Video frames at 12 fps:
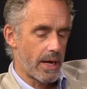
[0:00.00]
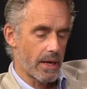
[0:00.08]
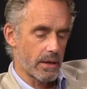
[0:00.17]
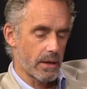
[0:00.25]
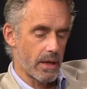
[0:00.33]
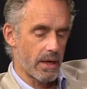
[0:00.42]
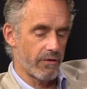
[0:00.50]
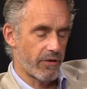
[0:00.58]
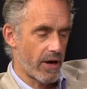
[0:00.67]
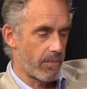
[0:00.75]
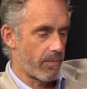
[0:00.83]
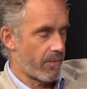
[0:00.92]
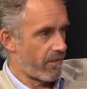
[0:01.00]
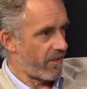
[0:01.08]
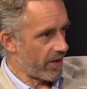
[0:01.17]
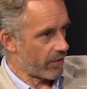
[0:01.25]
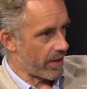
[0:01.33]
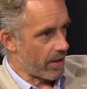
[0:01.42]
And if I'm
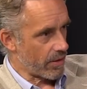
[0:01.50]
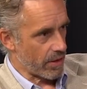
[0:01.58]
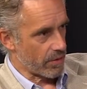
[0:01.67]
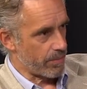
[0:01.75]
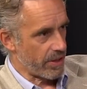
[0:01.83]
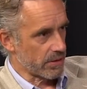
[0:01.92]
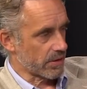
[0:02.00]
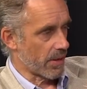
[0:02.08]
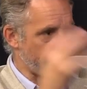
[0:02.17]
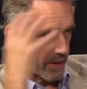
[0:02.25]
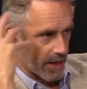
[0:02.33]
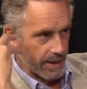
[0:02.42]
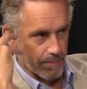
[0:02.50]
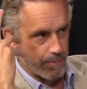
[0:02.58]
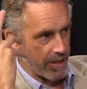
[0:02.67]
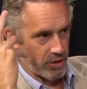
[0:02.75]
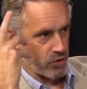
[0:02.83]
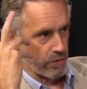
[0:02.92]
figuring out how to build something, I can
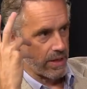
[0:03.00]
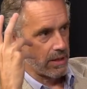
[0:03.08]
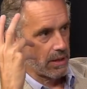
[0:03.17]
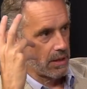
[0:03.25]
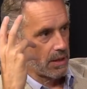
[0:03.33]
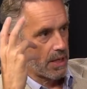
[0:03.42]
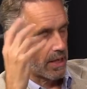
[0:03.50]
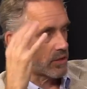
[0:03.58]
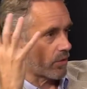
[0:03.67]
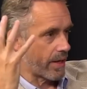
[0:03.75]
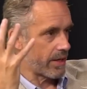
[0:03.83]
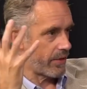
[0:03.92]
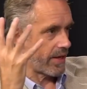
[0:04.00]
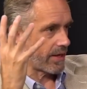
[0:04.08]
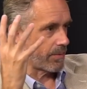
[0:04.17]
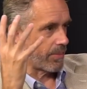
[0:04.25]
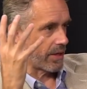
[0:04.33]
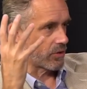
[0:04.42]
picture it. And so I can
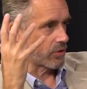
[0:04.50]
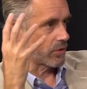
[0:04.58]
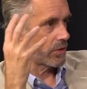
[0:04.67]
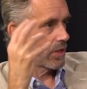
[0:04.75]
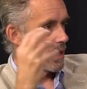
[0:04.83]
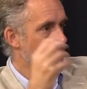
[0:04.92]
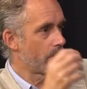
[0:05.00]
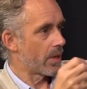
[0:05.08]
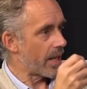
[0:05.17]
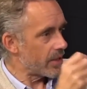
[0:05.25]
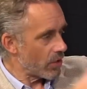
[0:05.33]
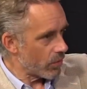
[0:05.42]
think in pictures, but I